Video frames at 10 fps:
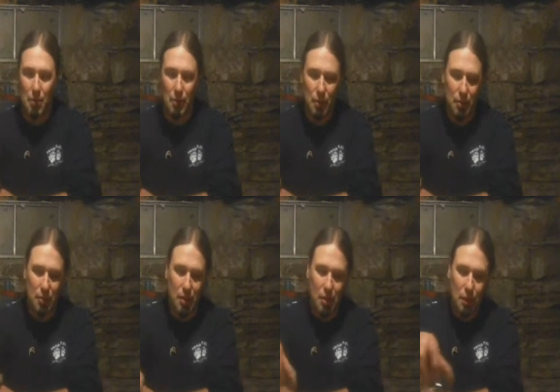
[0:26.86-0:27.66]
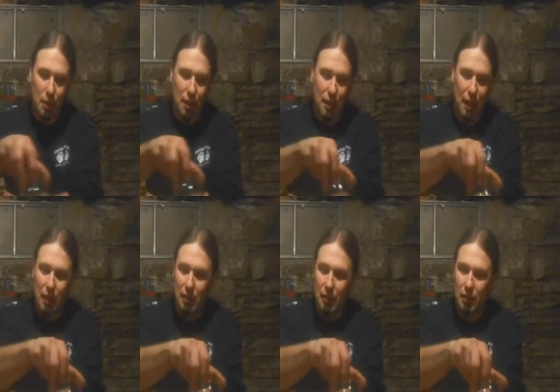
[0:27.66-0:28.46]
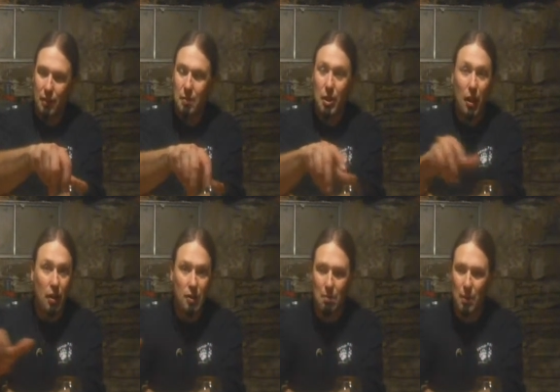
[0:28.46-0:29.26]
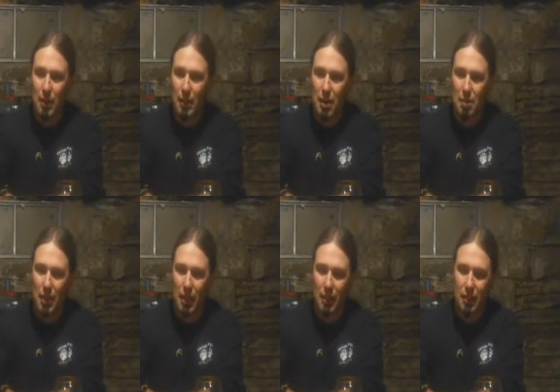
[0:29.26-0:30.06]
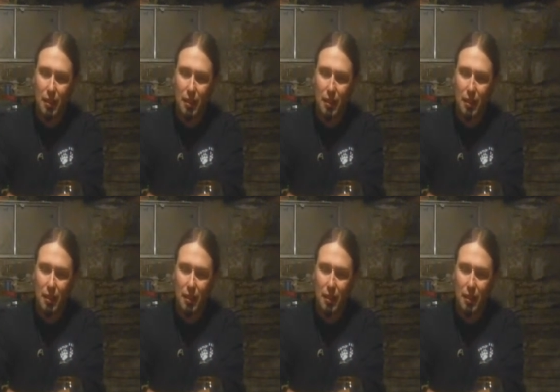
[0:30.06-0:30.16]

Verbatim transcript: Brew News with an ale from Yards Brewing Company.